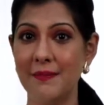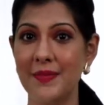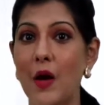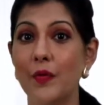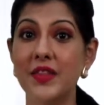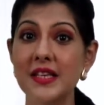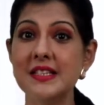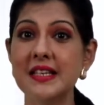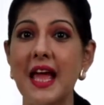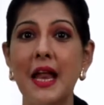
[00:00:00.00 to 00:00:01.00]
Now,
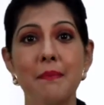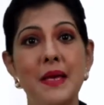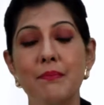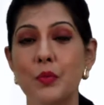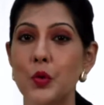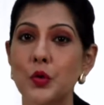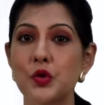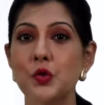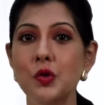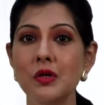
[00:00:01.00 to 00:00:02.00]
this can be
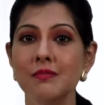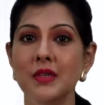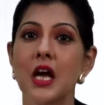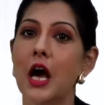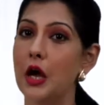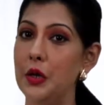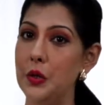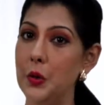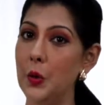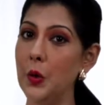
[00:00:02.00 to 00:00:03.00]
monotone, a
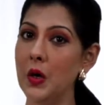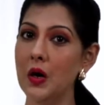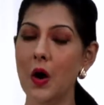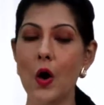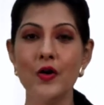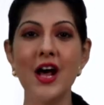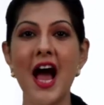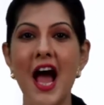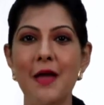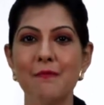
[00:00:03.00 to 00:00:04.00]
low or a
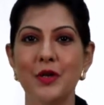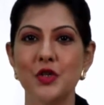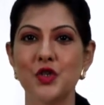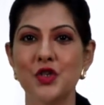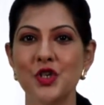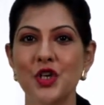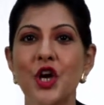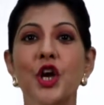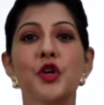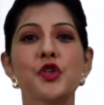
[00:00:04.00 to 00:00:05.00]
high pitch.
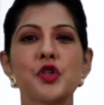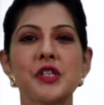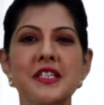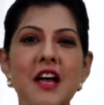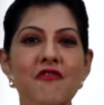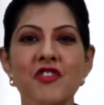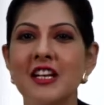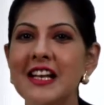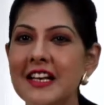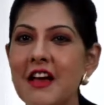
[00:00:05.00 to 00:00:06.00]
You should
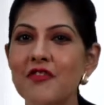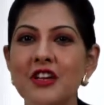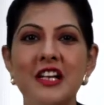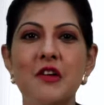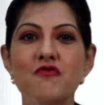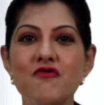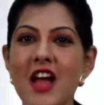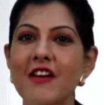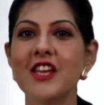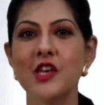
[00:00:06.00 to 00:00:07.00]
definitely
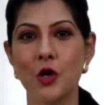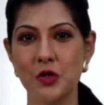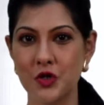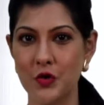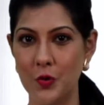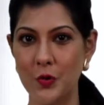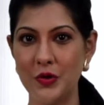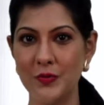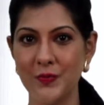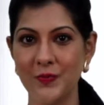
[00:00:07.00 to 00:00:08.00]
vary your
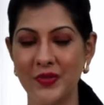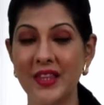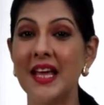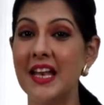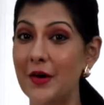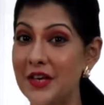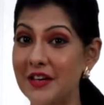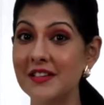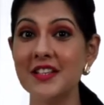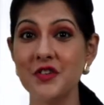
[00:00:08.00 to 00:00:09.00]
tone. Now,
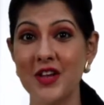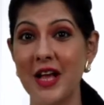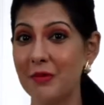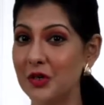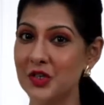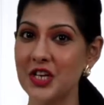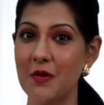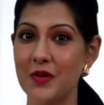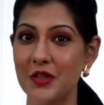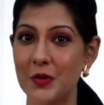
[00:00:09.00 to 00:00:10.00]
here's a trick I'm going to
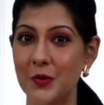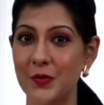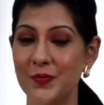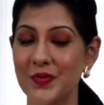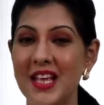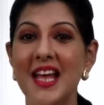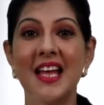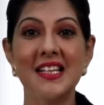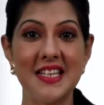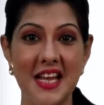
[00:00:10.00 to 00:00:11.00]
share with you.
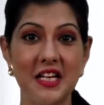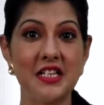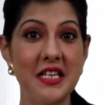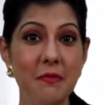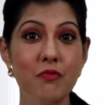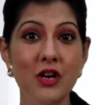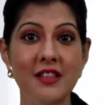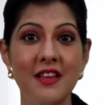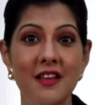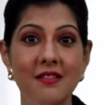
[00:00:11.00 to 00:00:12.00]
Take a deep
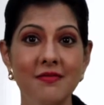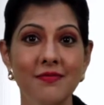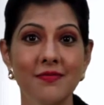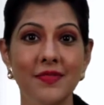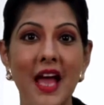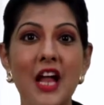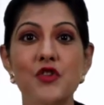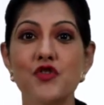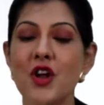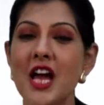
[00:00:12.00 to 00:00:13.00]
breath in and
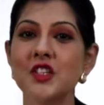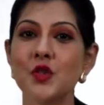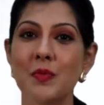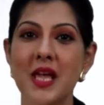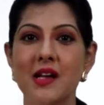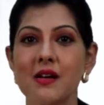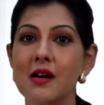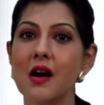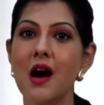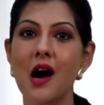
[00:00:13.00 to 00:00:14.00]
try to make
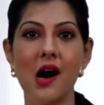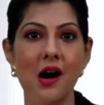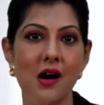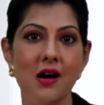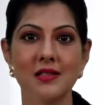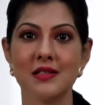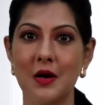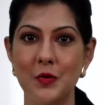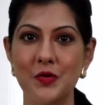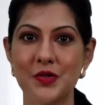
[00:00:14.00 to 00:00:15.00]
ah
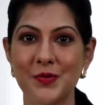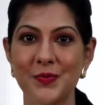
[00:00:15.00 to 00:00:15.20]
sound.